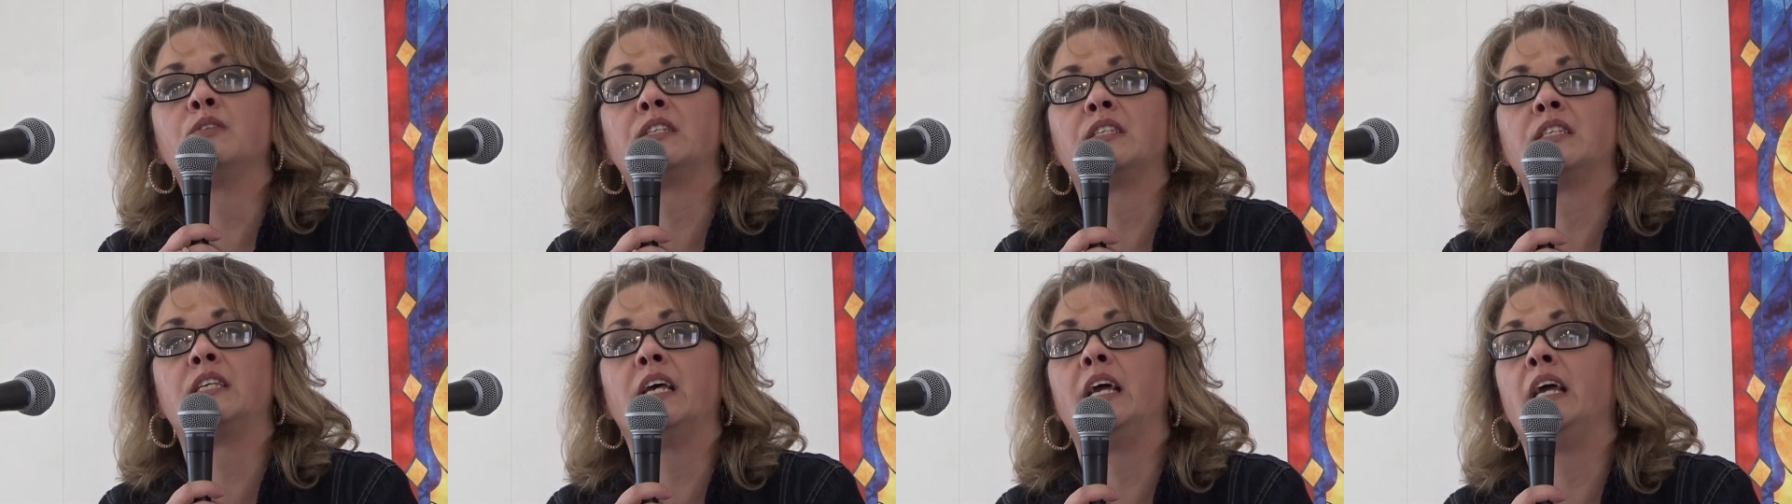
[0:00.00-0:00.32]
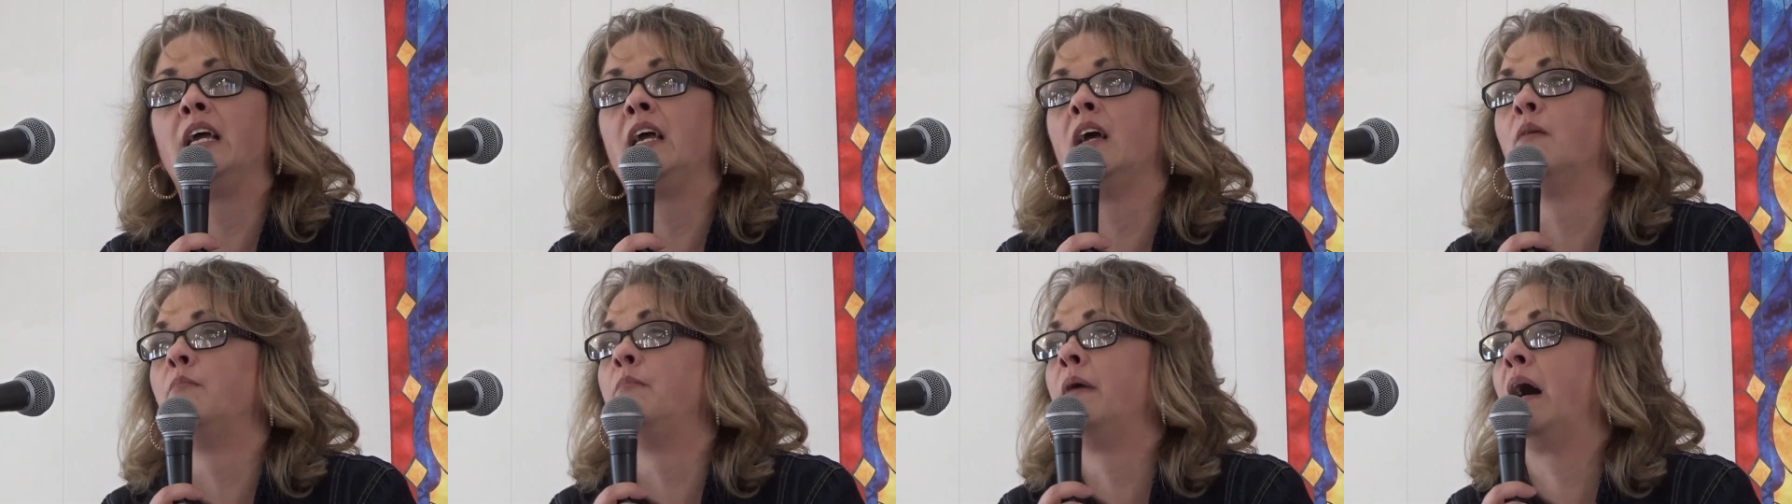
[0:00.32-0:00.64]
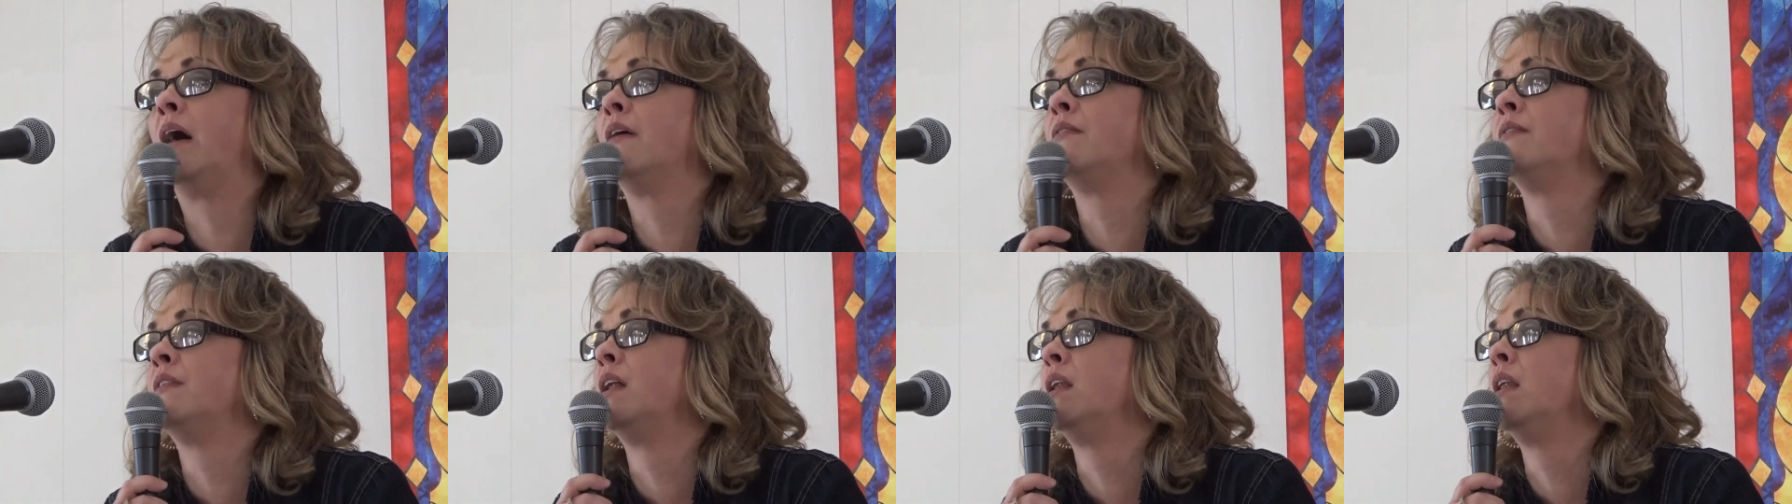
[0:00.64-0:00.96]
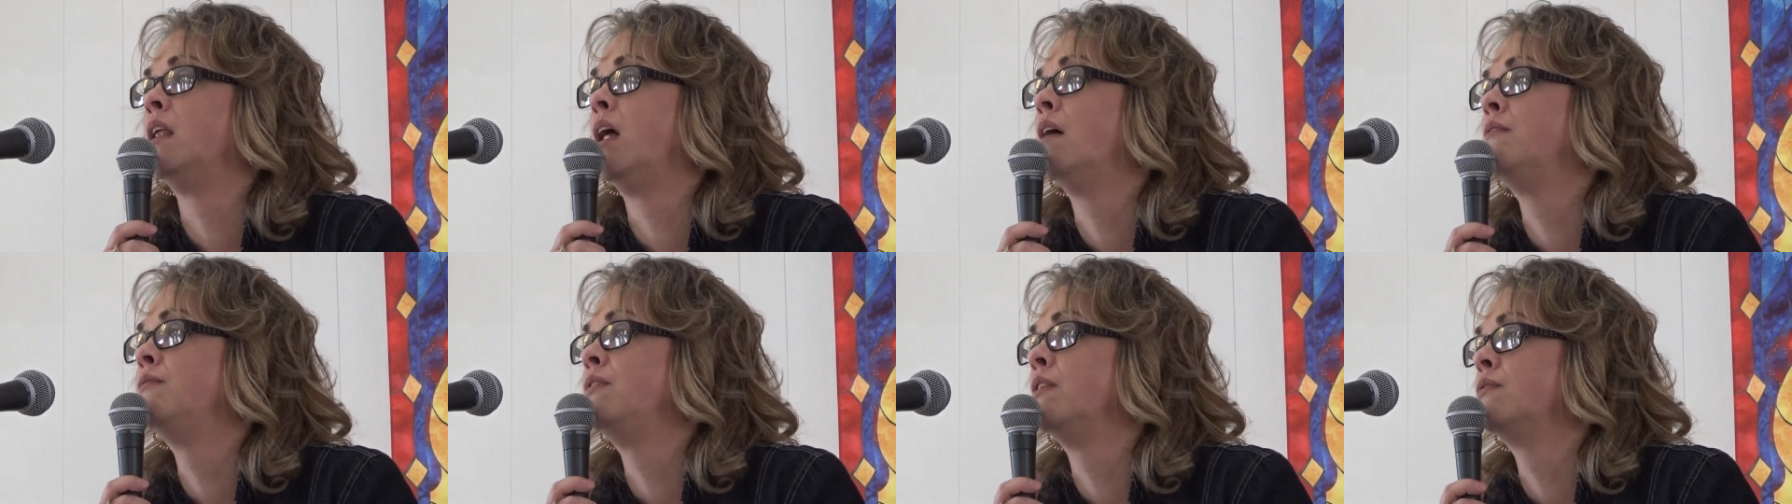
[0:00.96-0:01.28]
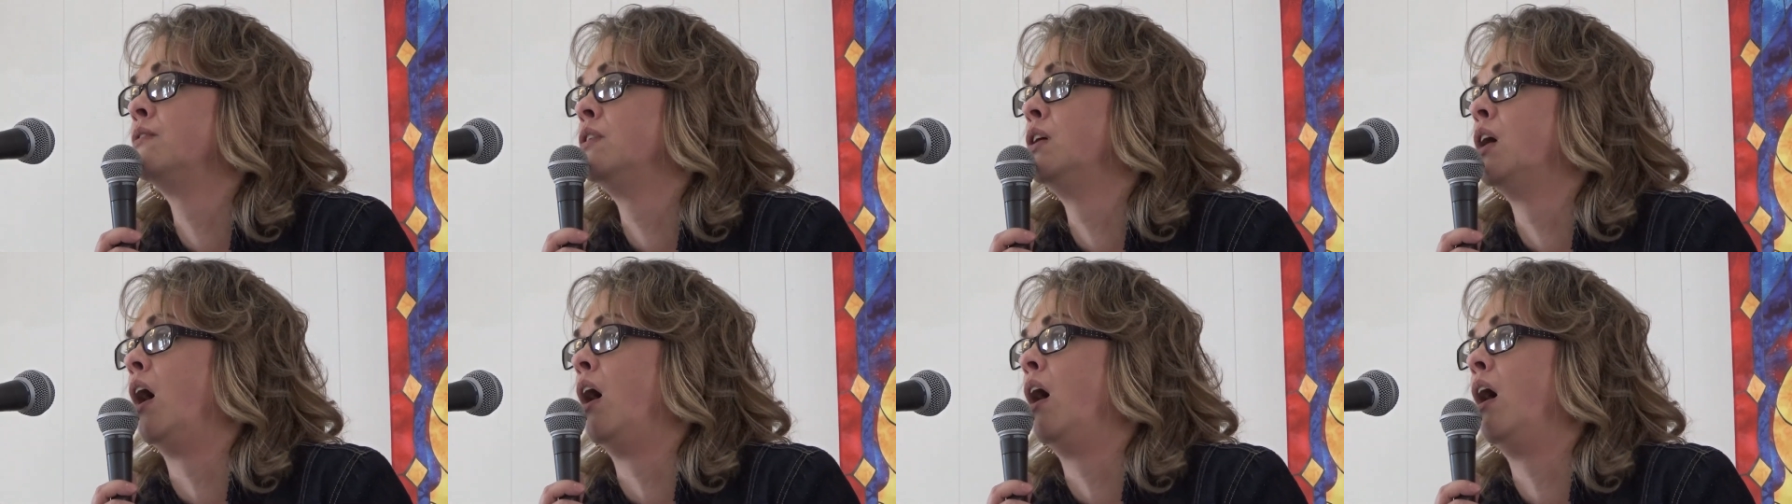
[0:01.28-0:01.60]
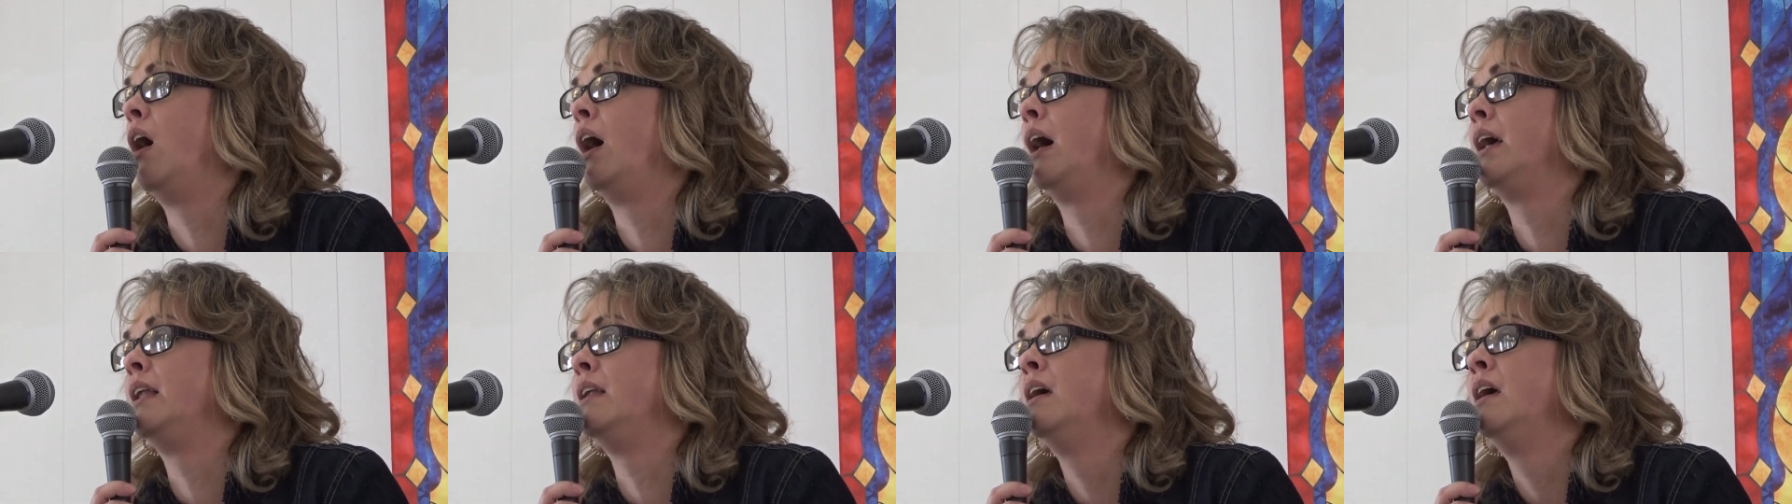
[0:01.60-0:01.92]
sing about the love of
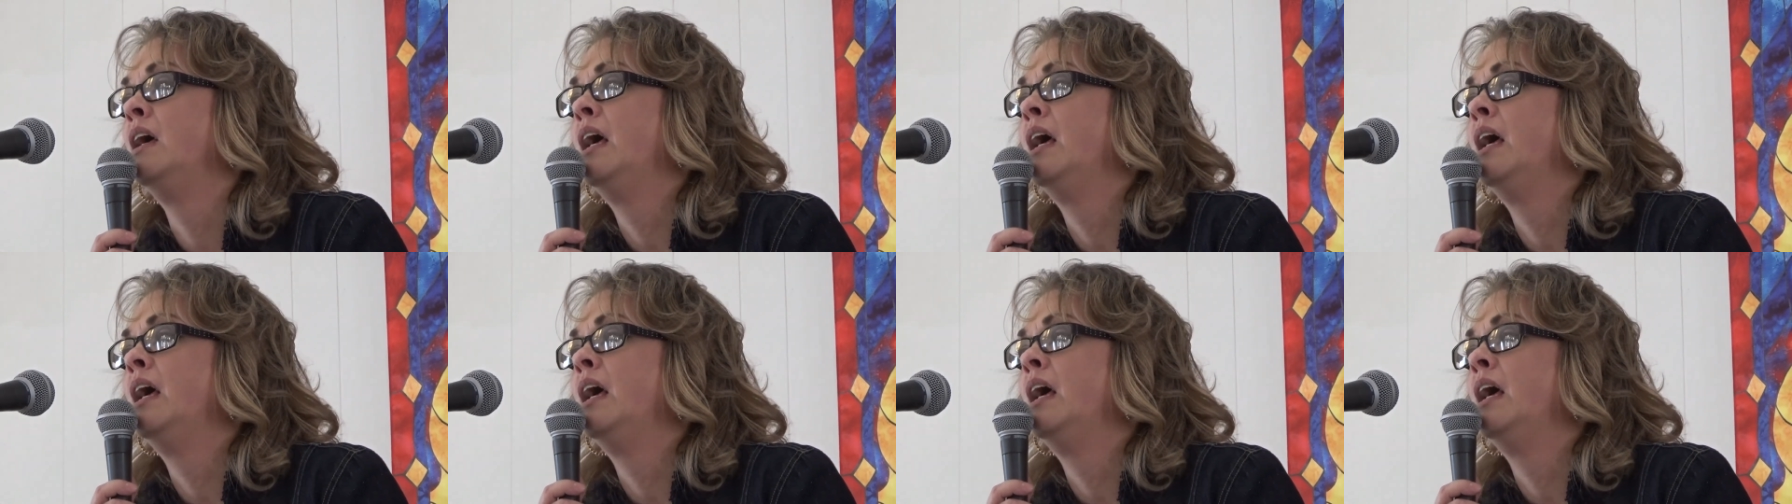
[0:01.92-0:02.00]
God.